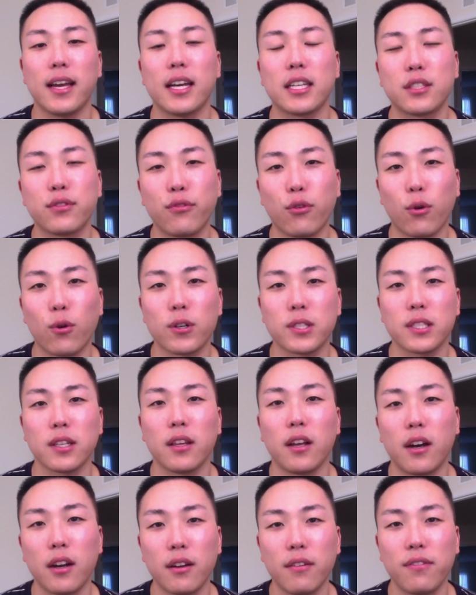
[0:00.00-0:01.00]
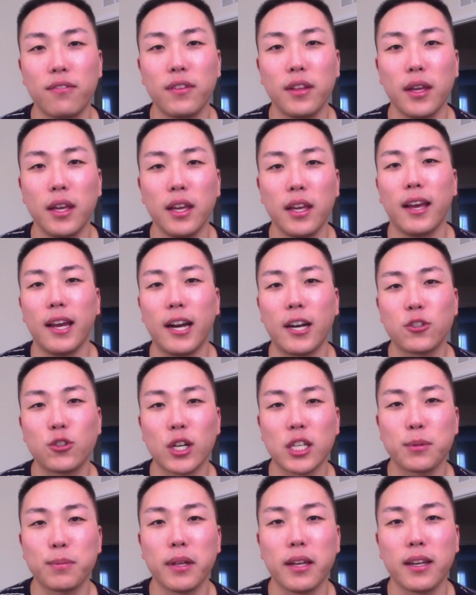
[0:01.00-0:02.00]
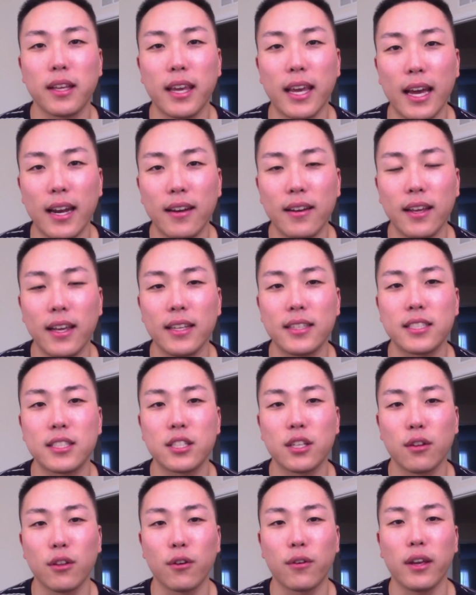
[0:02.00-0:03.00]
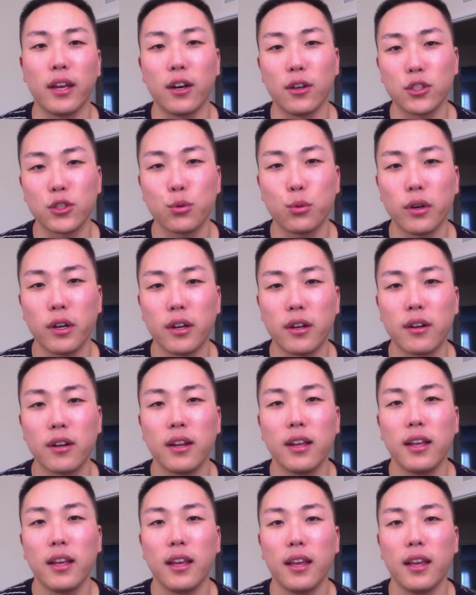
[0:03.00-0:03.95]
has forced a lot of the hair transplant candidates to look elsewhere